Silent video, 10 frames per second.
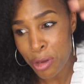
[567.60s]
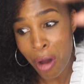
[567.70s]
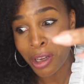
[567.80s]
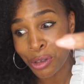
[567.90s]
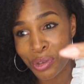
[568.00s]
I don't
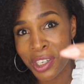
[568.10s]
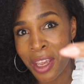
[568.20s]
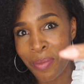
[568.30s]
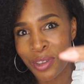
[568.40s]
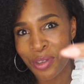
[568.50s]
want you to
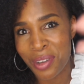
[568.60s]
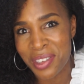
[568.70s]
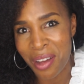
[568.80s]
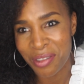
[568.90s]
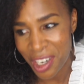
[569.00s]
keep it to
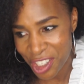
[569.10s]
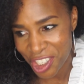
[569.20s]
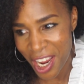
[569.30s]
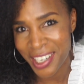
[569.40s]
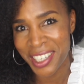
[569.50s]
yourself. Just
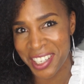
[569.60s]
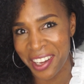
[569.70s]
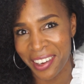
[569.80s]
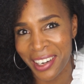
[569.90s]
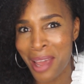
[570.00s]
share the
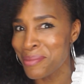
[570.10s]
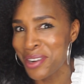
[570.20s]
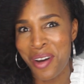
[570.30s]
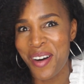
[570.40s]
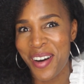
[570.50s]
thing. Let me
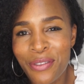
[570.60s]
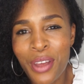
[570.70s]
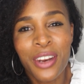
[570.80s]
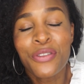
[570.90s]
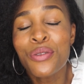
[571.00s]
know.
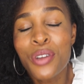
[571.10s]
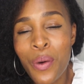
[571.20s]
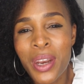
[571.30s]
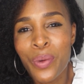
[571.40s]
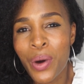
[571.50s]
And if you
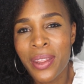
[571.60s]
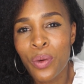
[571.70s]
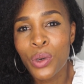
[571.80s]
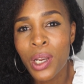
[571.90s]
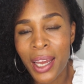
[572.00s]
know anyone
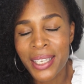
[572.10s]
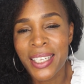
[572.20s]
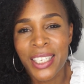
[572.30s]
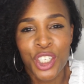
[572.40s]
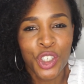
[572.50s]
that would like
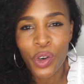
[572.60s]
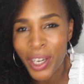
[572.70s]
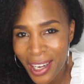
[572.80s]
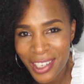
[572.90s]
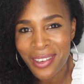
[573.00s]
to
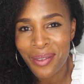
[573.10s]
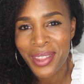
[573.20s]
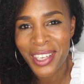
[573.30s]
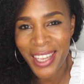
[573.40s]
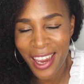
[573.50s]
join us with
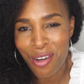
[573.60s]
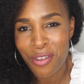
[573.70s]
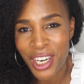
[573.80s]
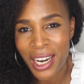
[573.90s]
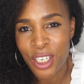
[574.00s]
this hair
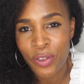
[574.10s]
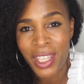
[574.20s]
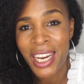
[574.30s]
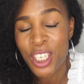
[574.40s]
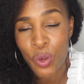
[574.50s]
growth challenge for
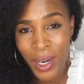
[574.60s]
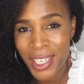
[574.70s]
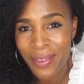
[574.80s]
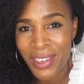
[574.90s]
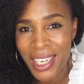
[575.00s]
the next
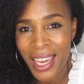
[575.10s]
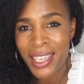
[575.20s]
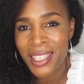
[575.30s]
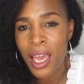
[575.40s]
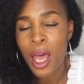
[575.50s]
27
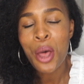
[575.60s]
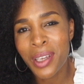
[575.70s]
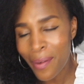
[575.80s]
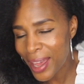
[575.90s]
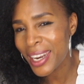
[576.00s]
days,
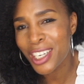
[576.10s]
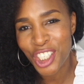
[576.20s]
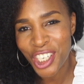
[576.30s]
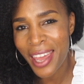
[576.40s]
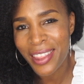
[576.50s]
go ahead and
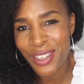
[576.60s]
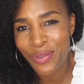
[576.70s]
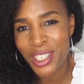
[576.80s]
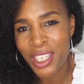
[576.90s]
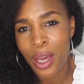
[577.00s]
share this
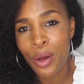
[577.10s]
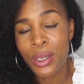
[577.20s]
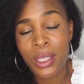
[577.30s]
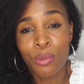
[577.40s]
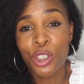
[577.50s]
video,
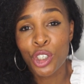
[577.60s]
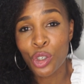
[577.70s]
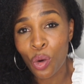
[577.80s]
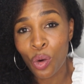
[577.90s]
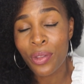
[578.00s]
because I'm
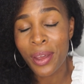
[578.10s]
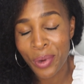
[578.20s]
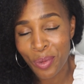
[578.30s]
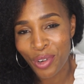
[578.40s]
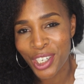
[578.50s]
sure they
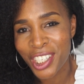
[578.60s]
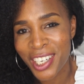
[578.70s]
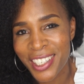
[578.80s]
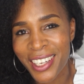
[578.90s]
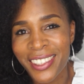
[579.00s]
would
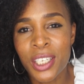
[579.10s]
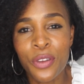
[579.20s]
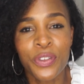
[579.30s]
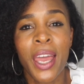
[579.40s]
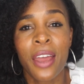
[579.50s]
appreciate it. And
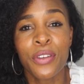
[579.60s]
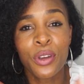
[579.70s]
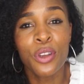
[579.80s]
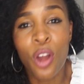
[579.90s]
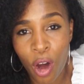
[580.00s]
don't forget, if
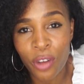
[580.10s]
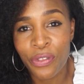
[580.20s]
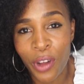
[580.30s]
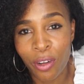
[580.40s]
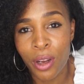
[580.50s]
you're not
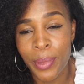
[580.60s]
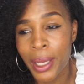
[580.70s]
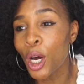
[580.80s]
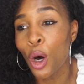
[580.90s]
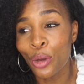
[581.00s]
following
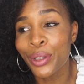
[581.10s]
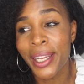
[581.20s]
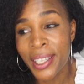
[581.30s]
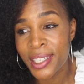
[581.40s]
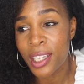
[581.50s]
me on
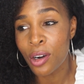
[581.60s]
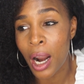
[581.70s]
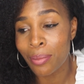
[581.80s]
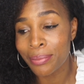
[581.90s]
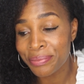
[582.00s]

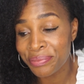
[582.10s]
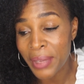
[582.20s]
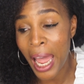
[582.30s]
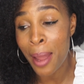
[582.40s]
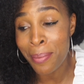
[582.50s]
Instagram,
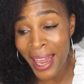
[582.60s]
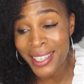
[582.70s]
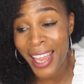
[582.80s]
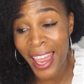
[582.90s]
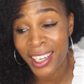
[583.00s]
I
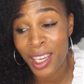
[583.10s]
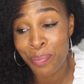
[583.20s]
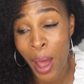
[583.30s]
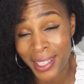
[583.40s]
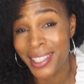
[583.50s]
might take
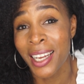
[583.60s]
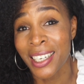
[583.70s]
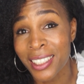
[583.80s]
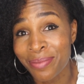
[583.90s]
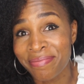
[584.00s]
it
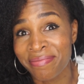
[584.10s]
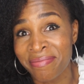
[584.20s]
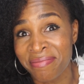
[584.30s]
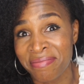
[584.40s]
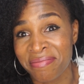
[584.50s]
personally.
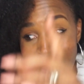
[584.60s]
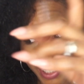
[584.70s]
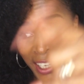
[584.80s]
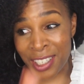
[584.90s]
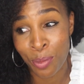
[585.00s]
You
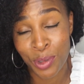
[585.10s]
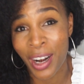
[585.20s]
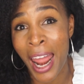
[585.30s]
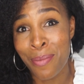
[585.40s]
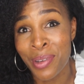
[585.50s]
better
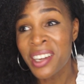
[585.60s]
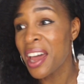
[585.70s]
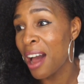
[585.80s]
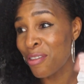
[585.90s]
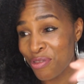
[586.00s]
subscribe
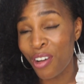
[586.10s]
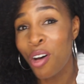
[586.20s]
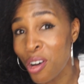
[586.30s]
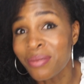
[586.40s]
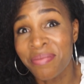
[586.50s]
and
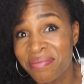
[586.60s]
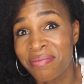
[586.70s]
follow.